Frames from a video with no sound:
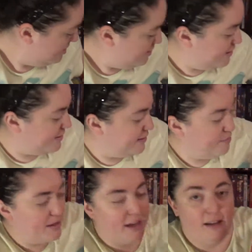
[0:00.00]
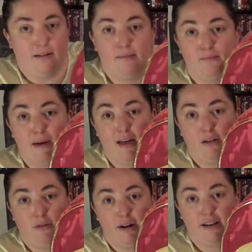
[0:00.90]
this is my
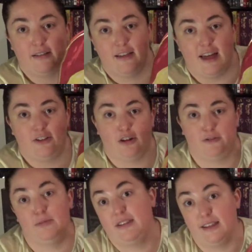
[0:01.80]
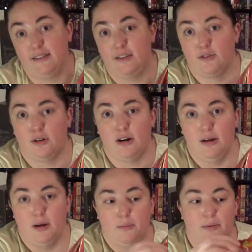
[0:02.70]
Belle one that I took from the Disney store,
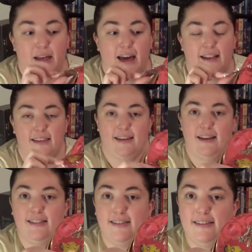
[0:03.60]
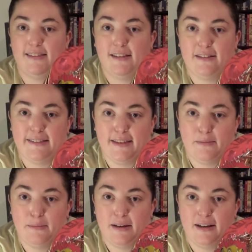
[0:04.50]
but I had to get this little
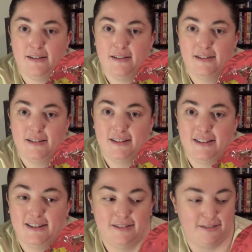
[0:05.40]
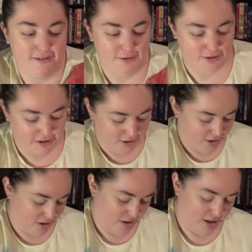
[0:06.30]
Simba for
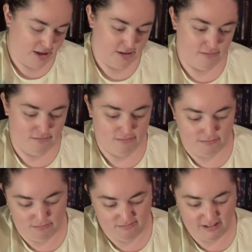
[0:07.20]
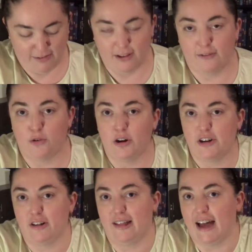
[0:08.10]
your um, it's, it's for
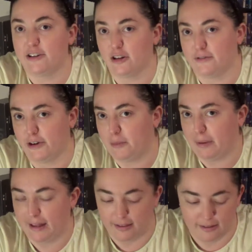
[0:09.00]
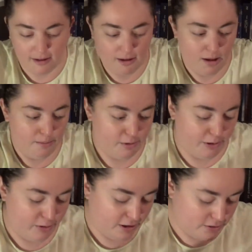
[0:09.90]
your lanyard, for your pins. But we
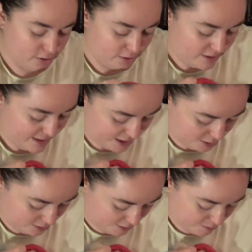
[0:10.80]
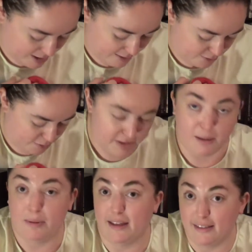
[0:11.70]
really don't do the lanyards because we have too
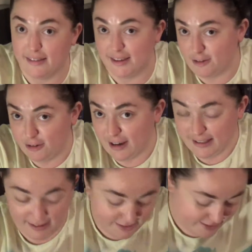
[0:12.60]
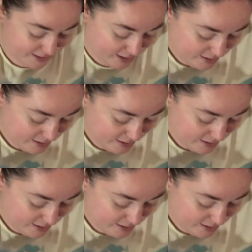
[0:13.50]
many pins, as you guys can see.